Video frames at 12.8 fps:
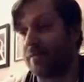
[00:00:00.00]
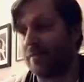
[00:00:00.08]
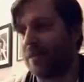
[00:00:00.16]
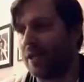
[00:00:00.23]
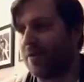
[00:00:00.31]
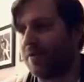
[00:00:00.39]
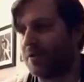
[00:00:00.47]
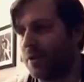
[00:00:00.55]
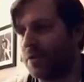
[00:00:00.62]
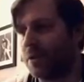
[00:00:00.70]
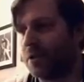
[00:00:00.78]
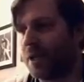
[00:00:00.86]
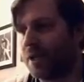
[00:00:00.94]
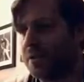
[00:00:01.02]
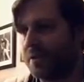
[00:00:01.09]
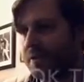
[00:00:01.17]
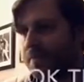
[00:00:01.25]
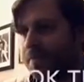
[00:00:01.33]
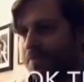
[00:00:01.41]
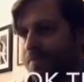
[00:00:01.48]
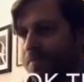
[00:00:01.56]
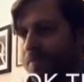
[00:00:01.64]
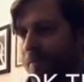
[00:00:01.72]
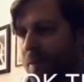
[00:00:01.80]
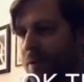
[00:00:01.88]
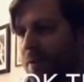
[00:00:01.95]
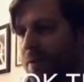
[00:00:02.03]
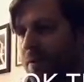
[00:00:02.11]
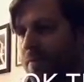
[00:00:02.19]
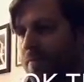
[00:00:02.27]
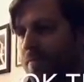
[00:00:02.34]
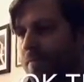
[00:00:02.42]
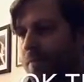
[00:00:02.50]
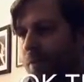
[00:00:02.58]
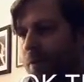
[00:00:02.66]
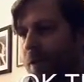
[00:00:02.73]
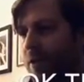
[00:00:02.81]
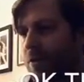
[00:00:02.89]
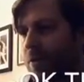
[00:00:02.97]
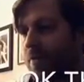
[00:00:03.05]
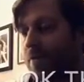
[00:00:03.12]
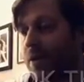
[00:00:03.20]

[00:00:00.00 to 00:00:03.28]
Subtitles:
the end of Stonewall Jackson. Okay, cool.